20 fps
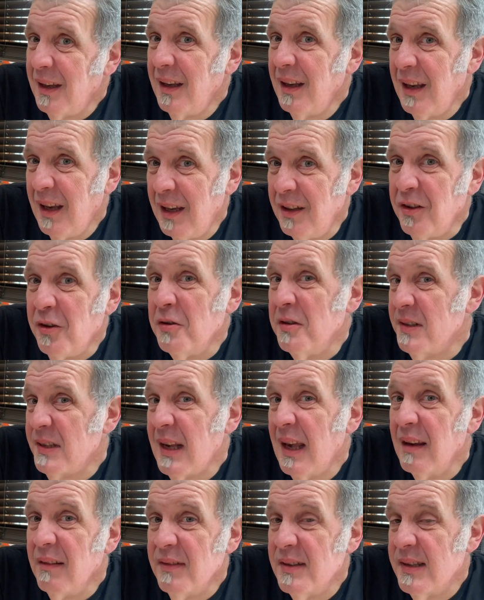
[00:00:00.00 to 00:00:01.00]
you
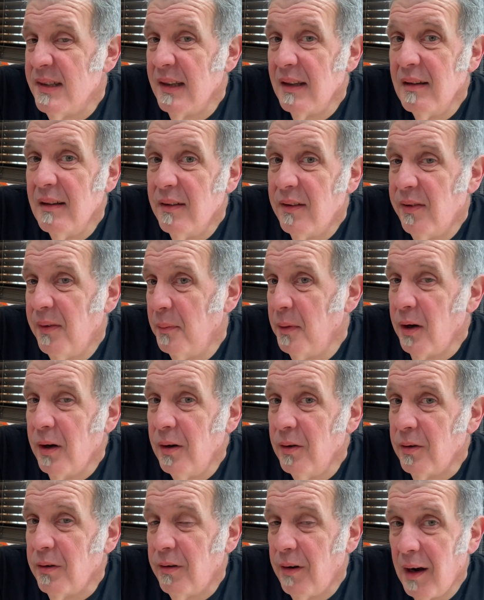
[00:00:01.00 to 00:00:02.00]
save seeds from your
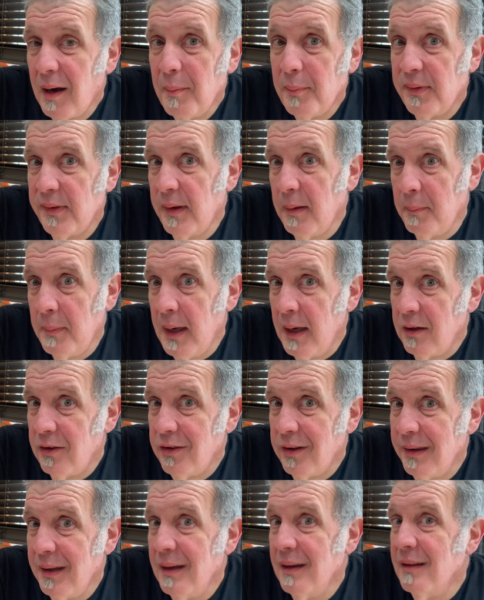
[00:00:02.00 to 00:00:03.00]
own crops that match
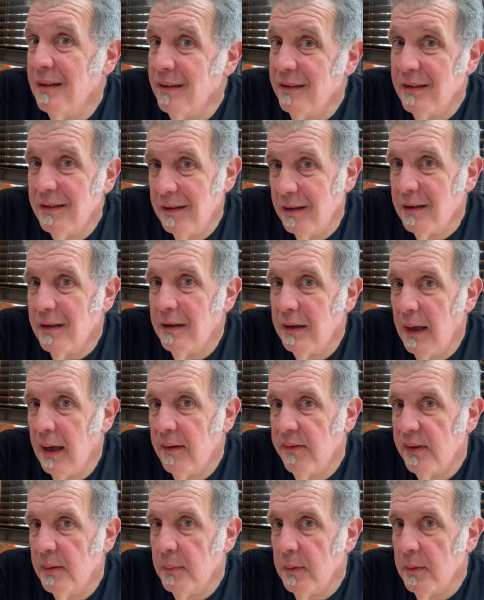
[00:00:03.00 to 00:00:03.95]
theirs, you could have some